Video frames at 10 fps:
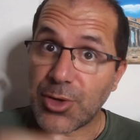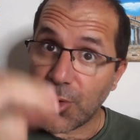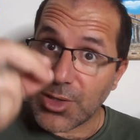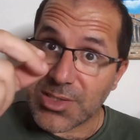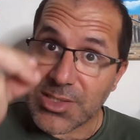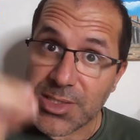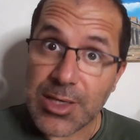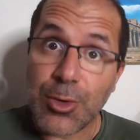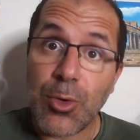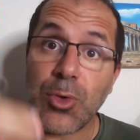on a
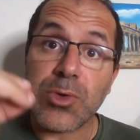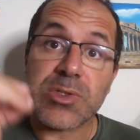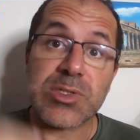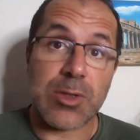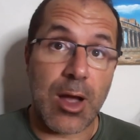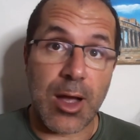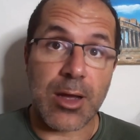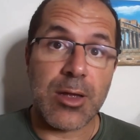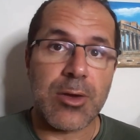single stock.